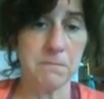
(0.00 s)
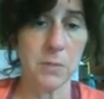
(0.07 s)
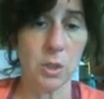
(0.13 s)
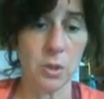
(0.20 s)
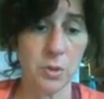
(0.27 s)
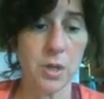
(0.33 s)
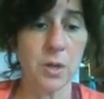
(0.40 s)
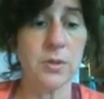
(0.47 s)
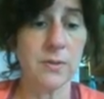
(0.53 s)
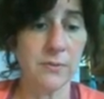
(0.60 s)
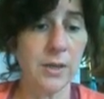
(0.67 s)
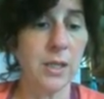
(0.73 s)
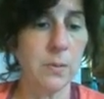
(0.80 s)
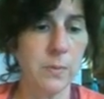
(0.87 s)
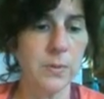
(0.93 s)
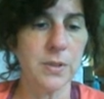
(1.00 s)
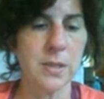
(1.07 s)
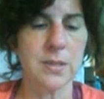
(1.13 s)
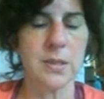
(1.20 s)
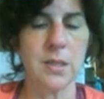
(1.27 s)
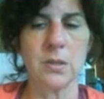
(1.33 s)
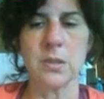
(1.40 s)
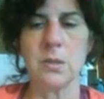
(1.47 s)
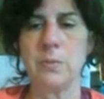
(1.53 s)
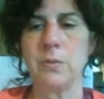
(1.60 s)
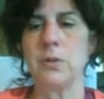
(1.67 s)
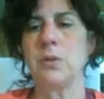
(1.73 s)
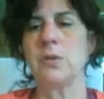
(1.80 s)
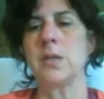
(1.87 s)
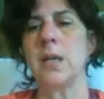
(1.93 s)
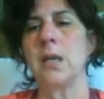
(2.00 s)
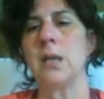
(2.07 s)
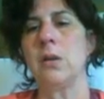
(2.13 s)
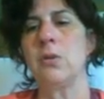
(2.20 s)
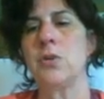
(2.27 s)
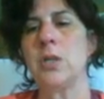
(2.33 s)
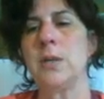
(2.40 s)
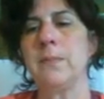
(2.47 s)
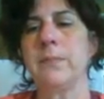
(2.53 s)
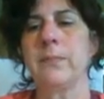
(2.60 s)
glucose available to the cells to produce that energy.